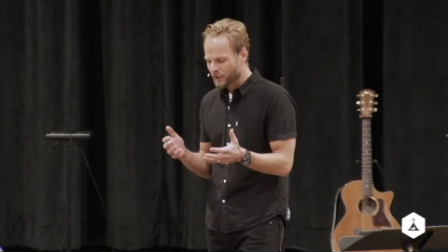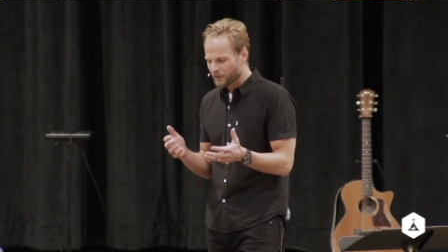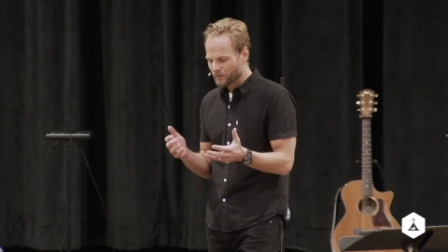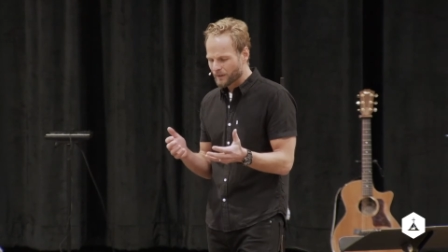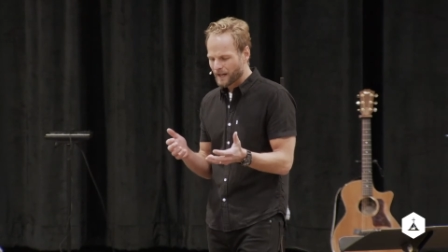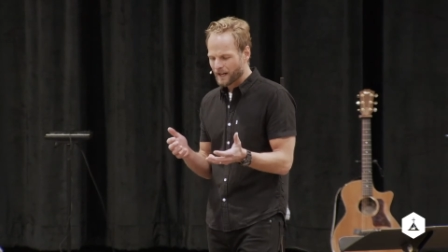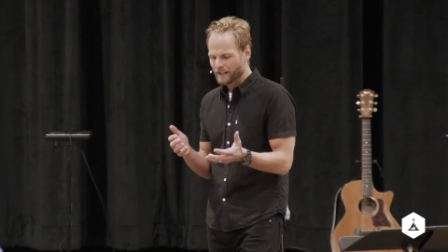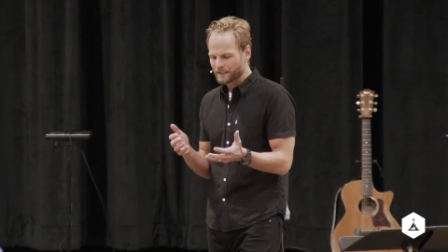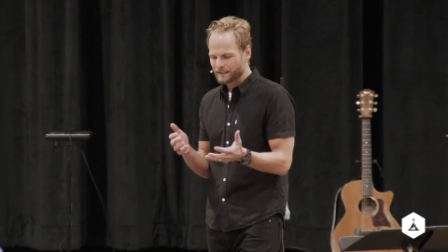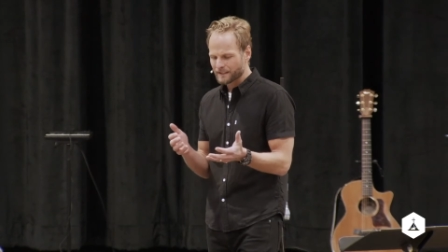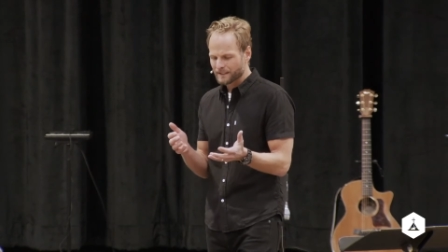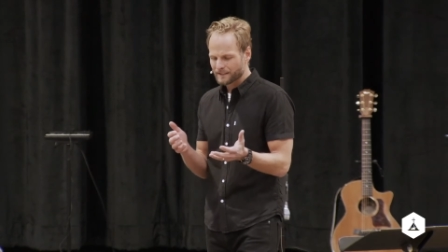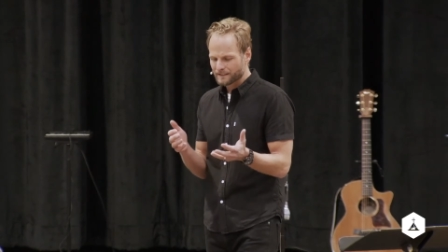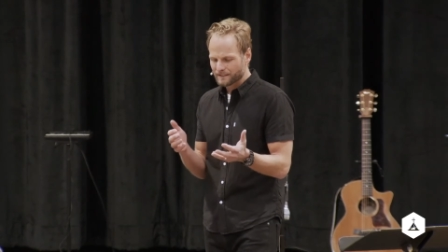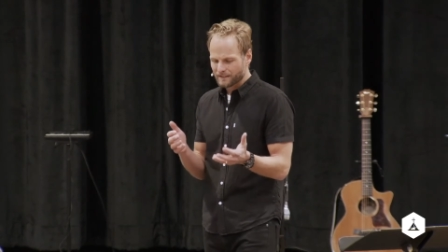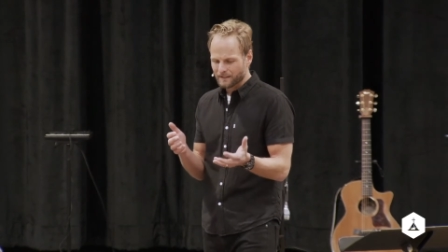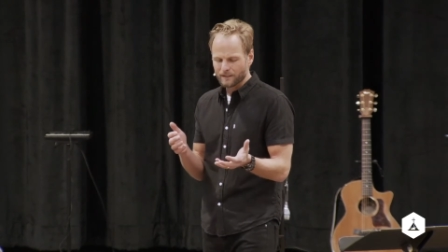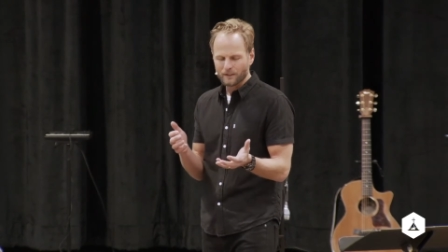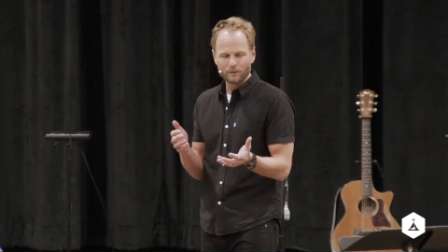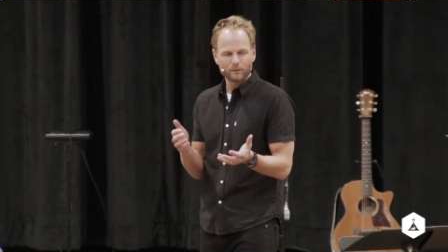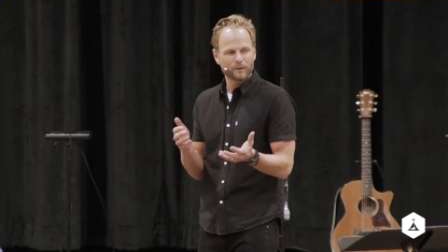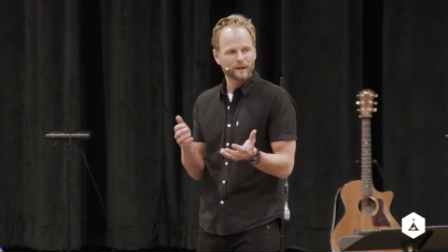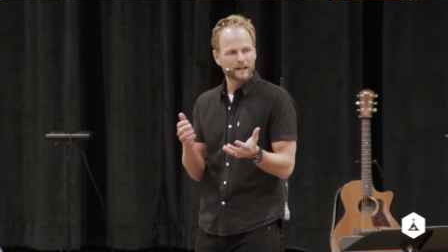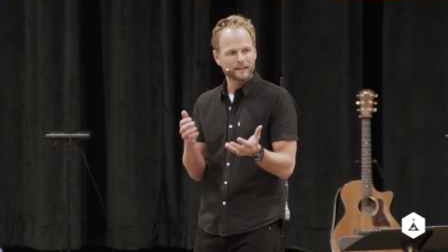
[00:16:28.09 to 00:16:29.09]
around these
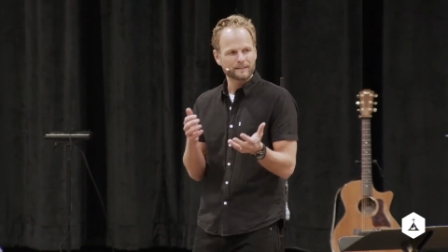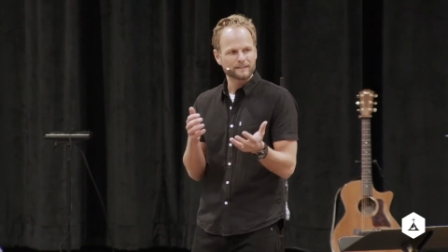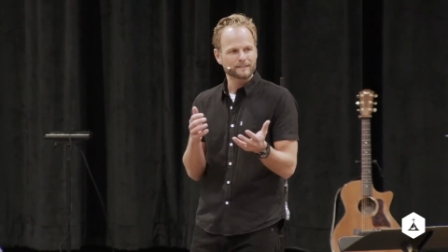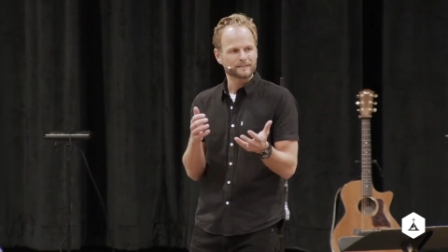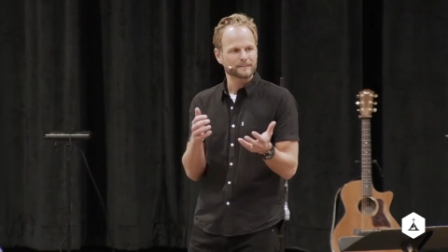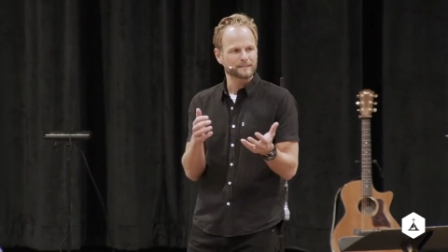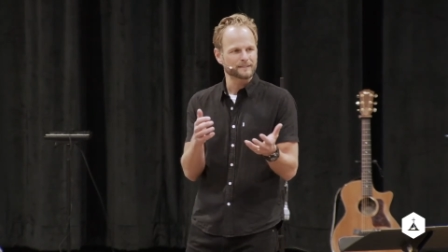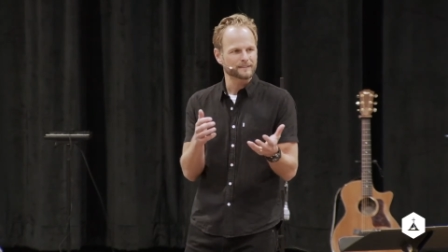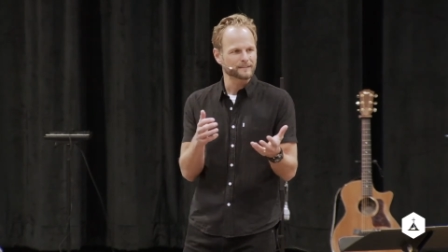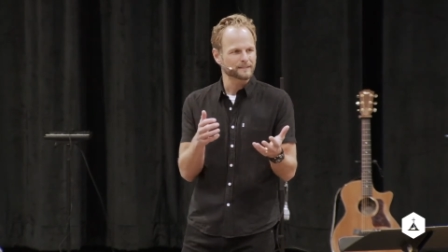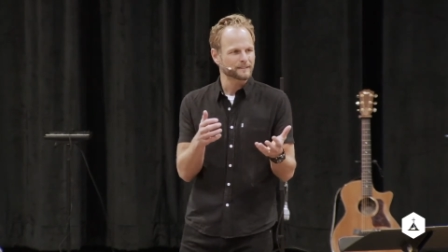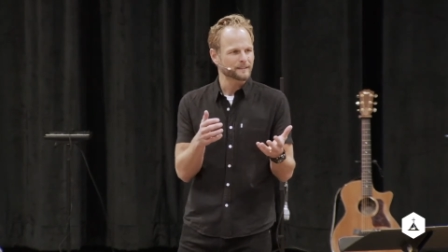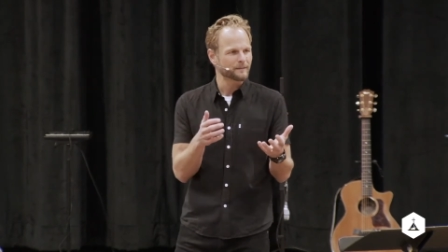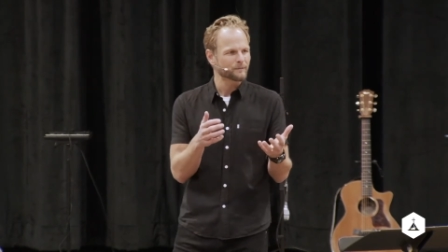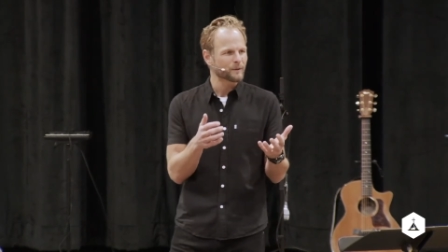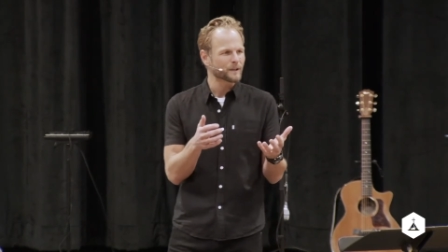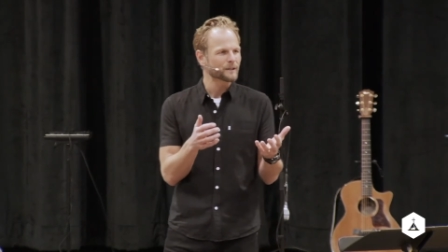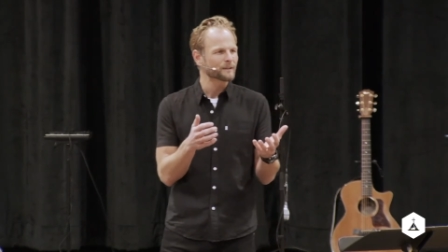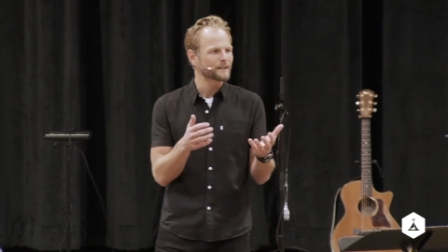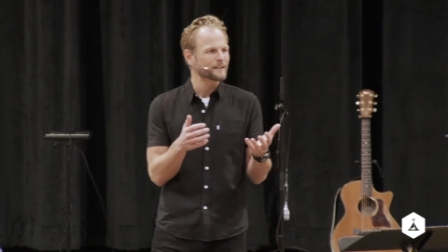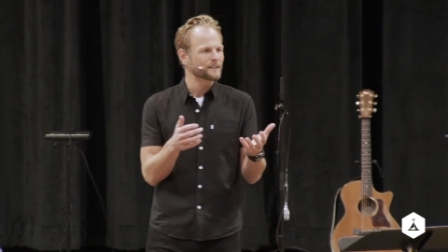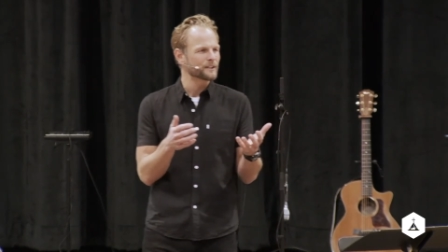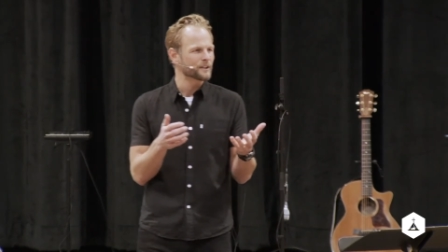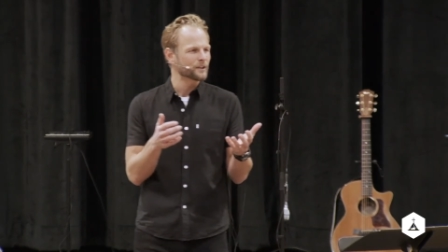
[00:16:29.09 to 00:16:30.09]
little ones. And what
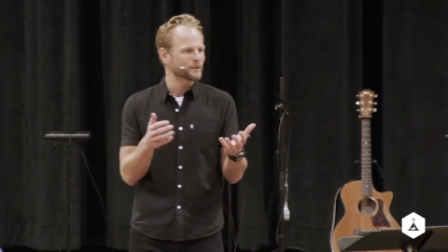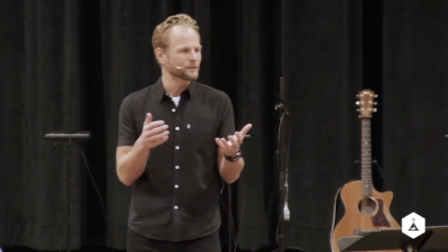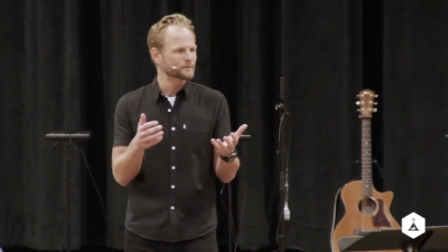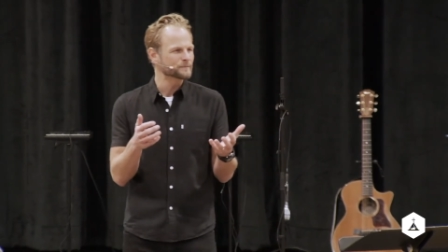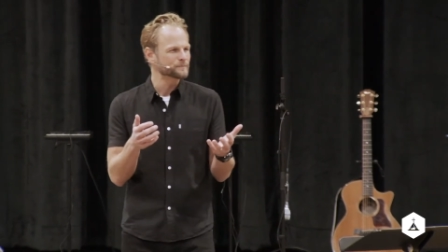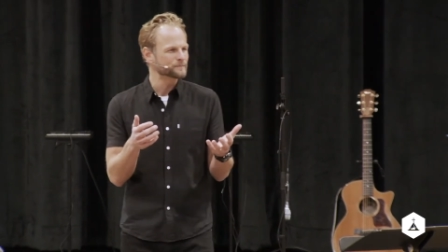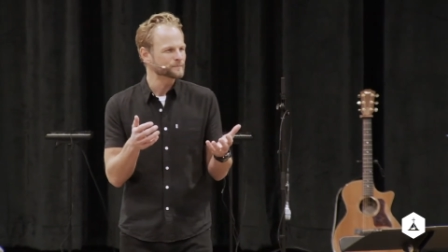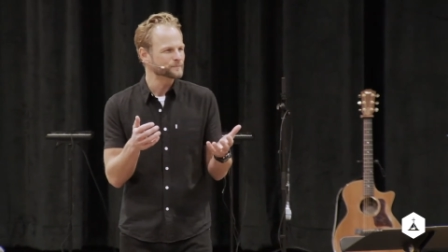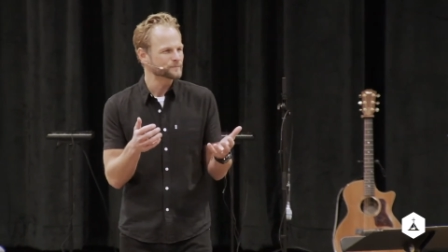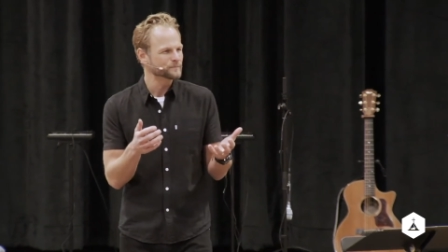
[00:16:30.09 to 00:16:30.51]
do we do?